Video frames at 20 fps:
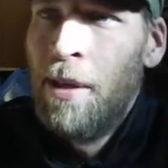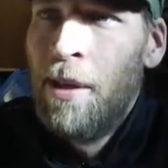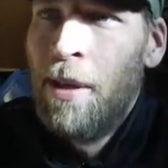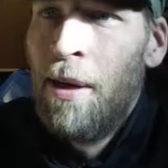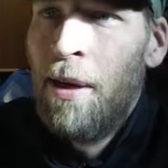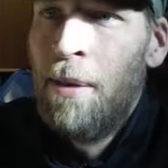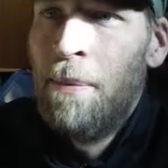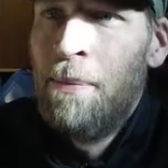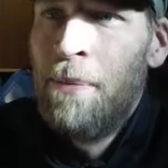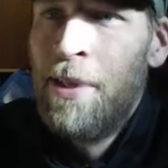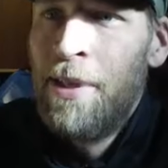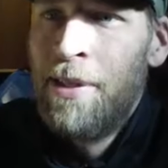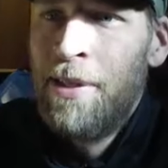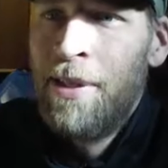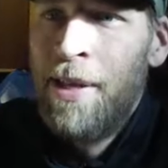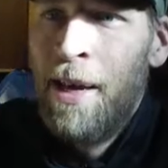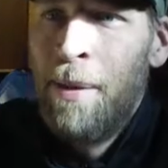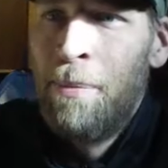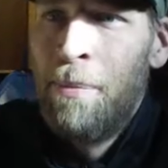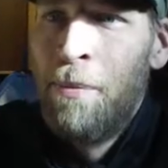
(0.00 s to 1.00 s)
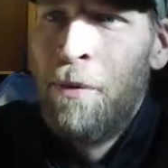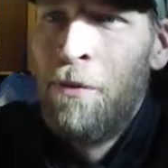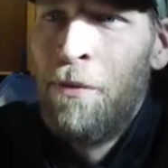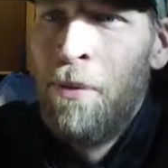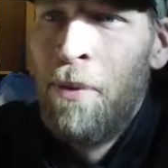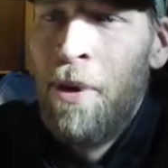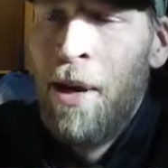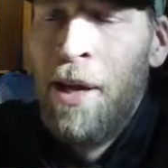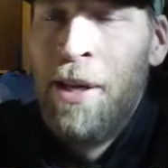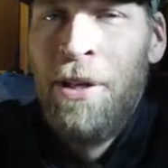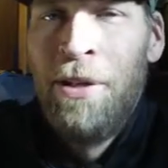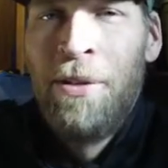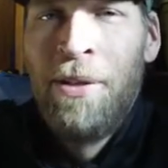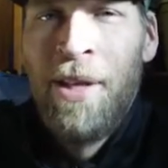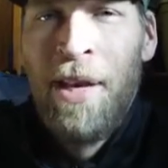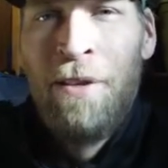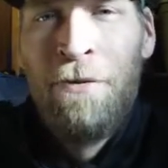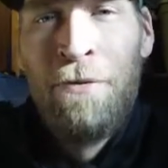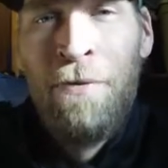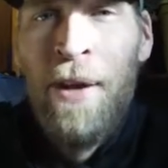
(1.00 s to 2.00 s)
Um, this has happened before. I
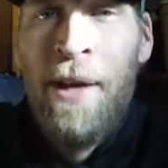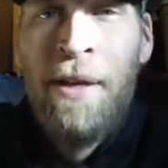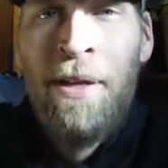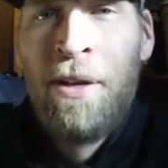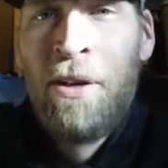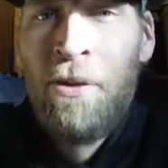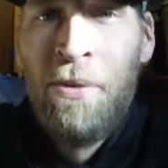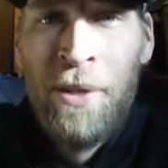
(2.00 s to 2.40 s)
use a fake